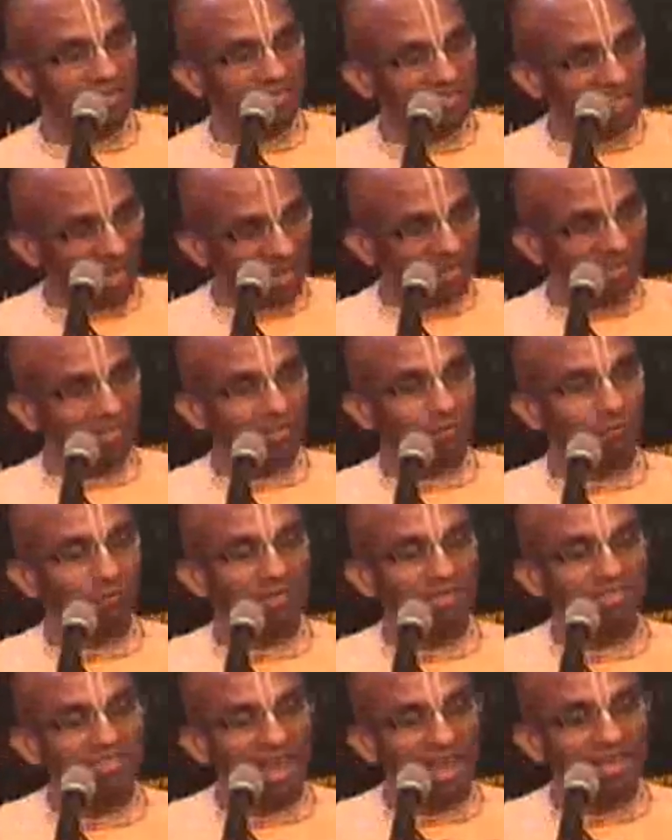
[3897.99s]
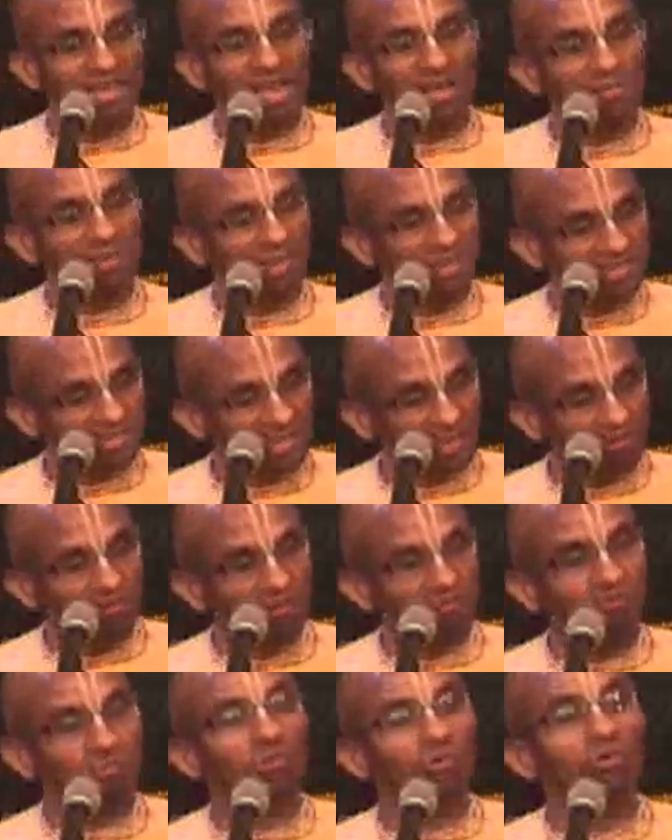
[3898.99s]
is active, it's dynamic, it's ever
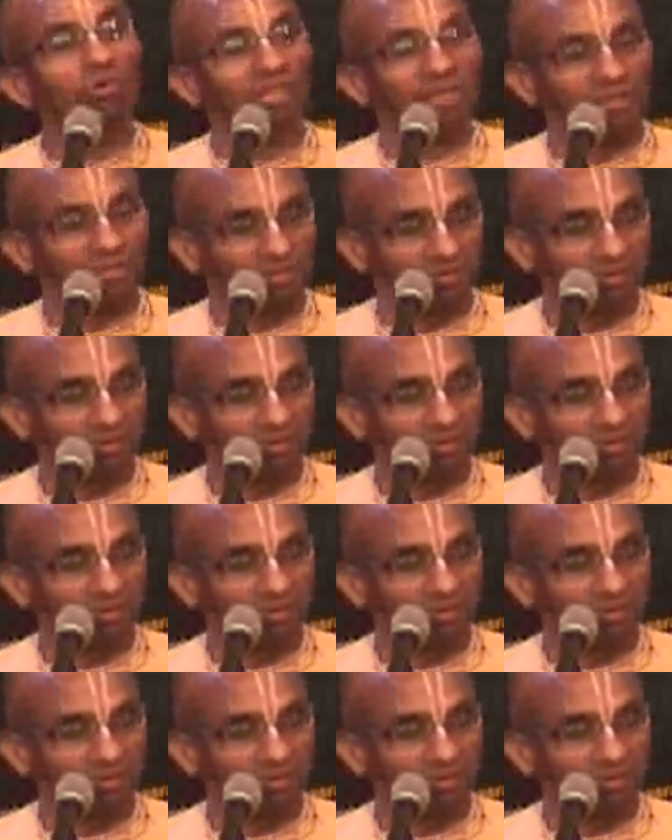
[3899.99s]
flowing.